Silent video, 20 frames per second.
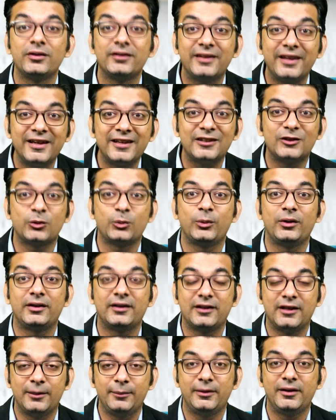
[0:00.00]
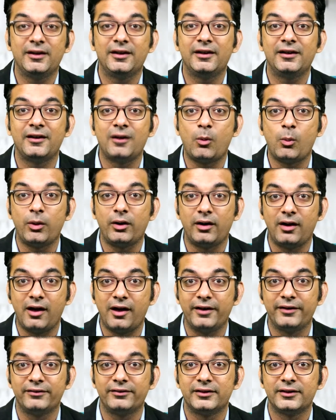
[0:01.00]
things will coming in our
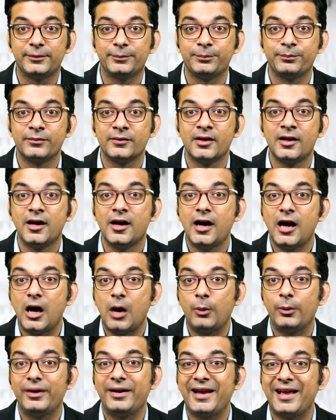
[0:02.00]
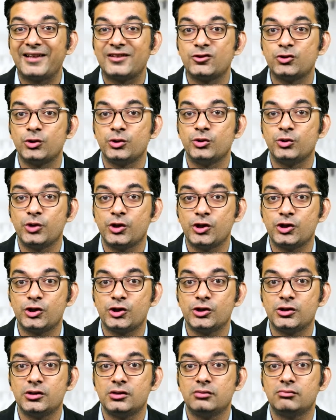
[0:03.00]
lives. Our next
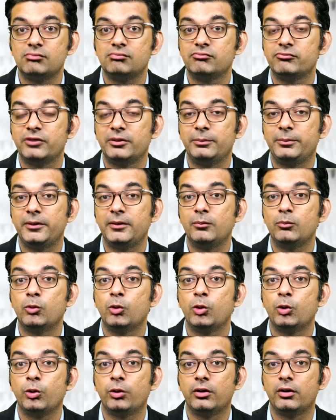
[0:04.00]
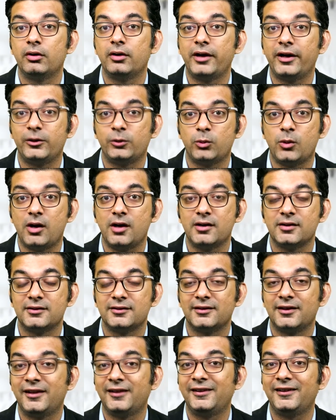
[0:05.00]
generation will be more
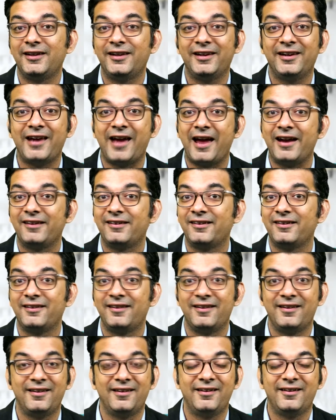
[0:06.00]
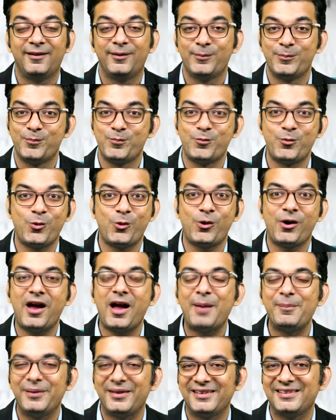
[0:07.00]
advanced and they get more
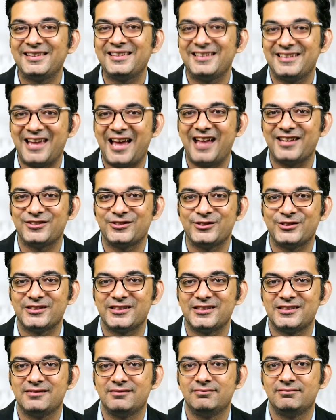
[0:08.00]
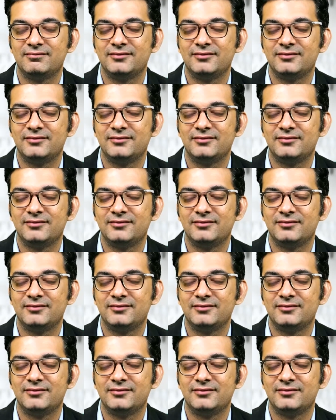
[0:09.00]
amazing gadgets.